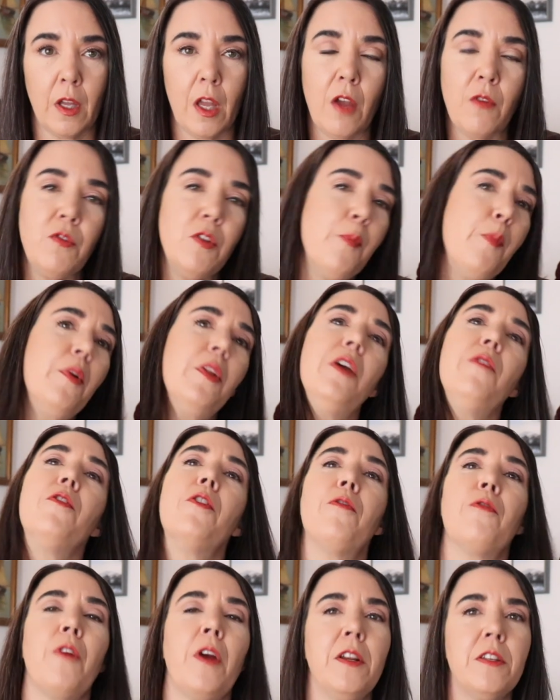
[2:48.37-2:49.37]
If you believe
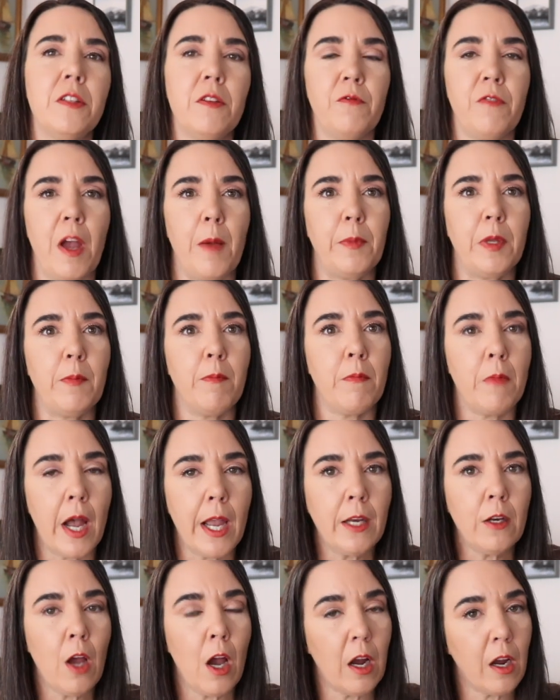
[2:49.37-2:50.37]
your friends and family
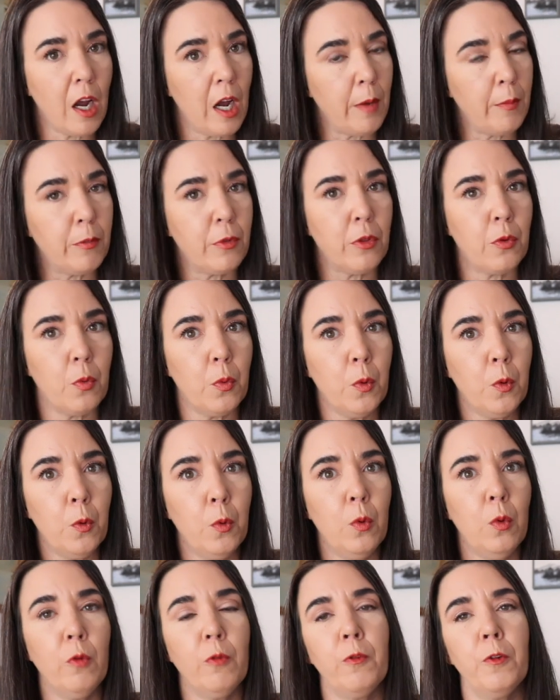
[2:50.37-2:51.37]
might not come
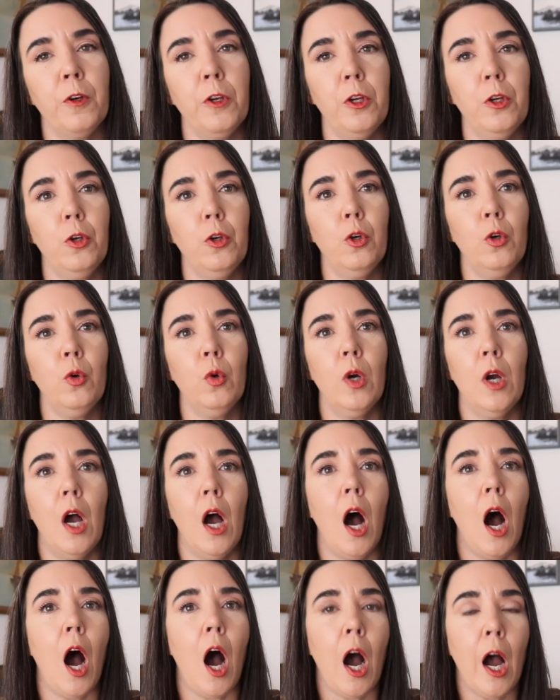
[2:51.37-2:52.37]
through for you,
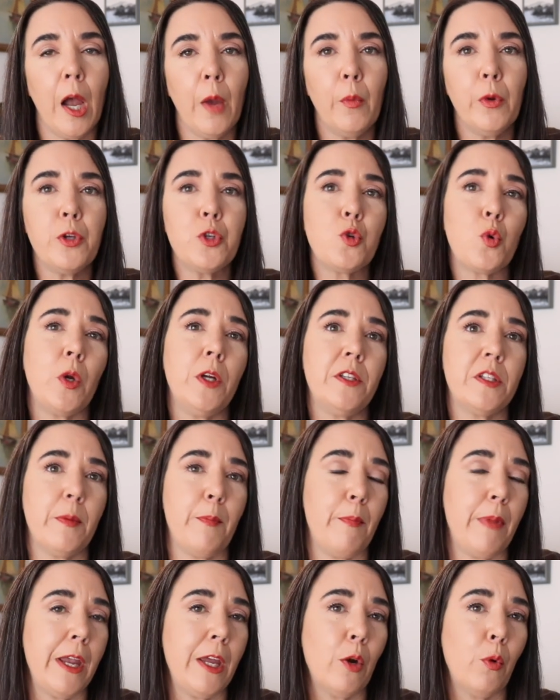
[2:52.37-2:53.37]
I would join
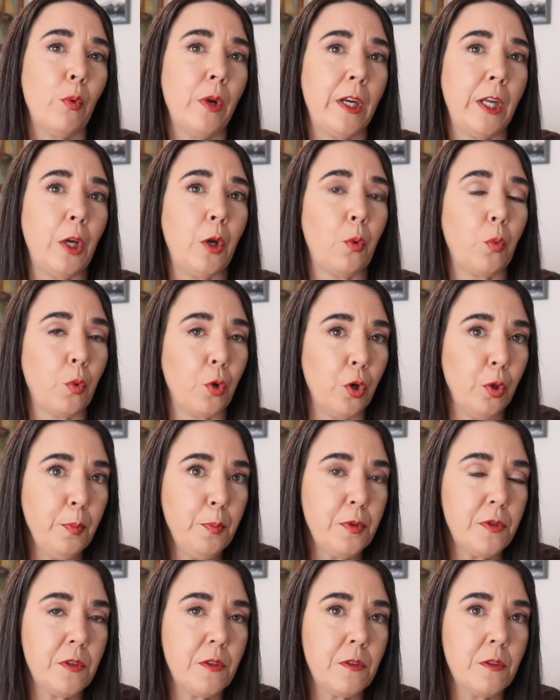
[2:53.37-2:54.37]
some beta reading
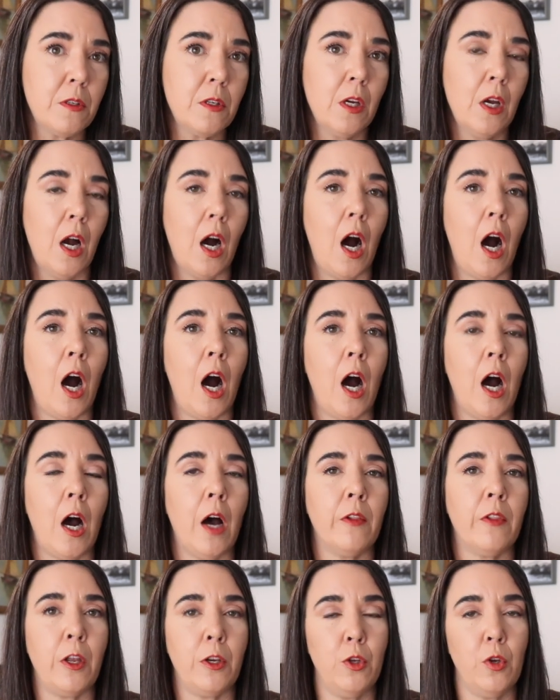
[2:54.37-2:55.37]
groups.
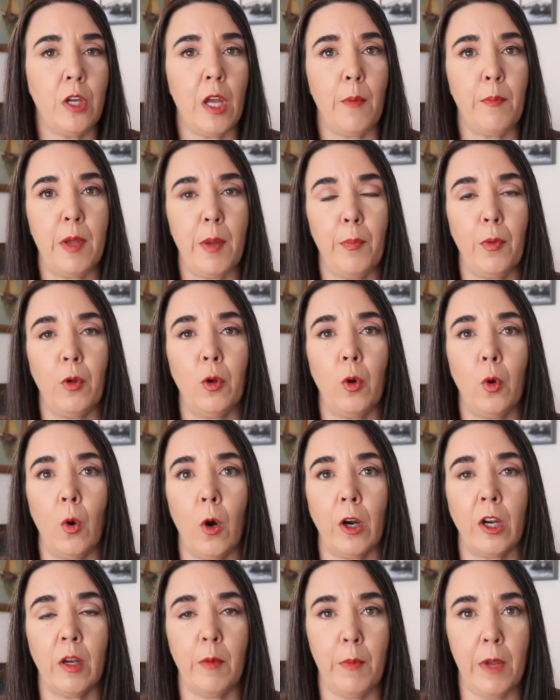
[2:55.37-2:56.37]
Then you get people who
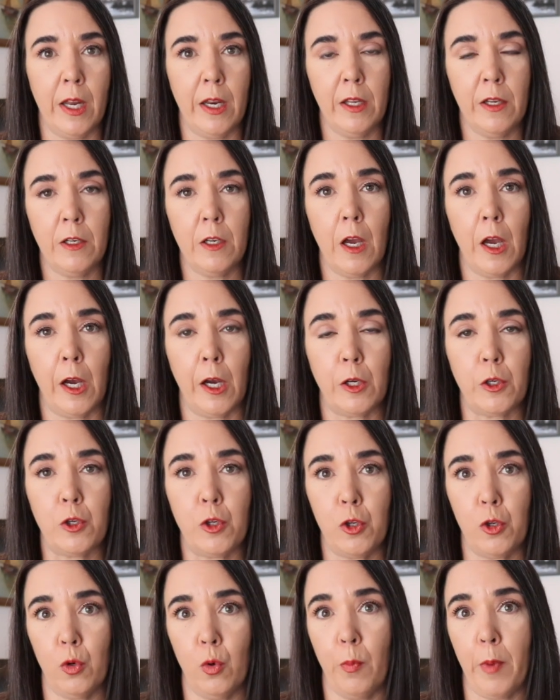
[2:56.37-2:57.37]
are committed
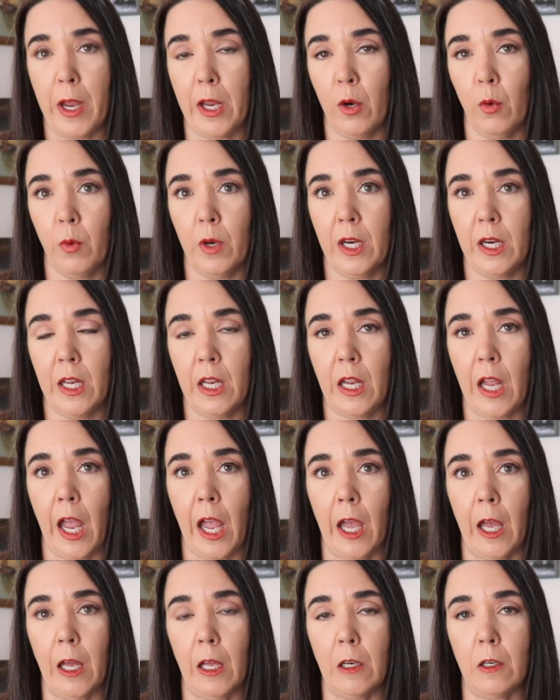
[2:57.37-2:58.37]
to beta reading
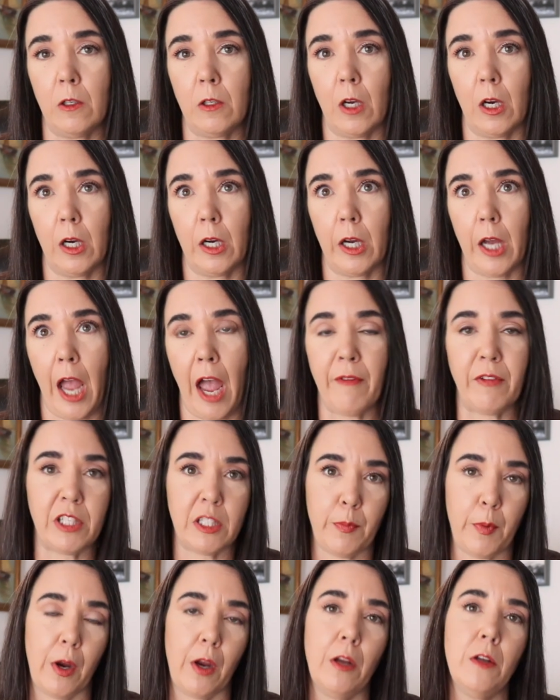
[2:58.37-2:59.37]
and have
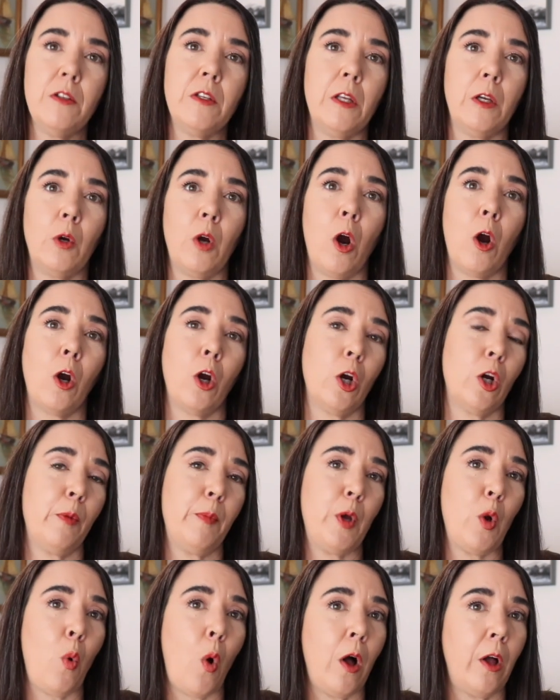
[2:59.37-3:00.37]
experience and are going
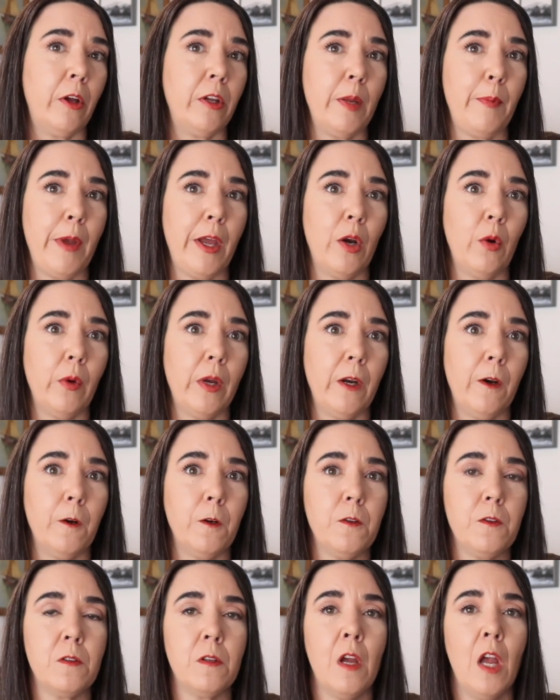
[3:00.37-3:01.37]
to be quality beta
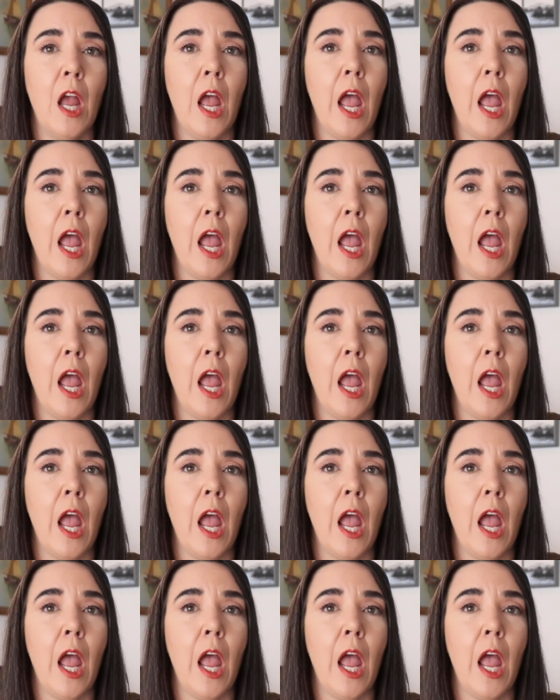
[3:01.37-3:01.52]
readers.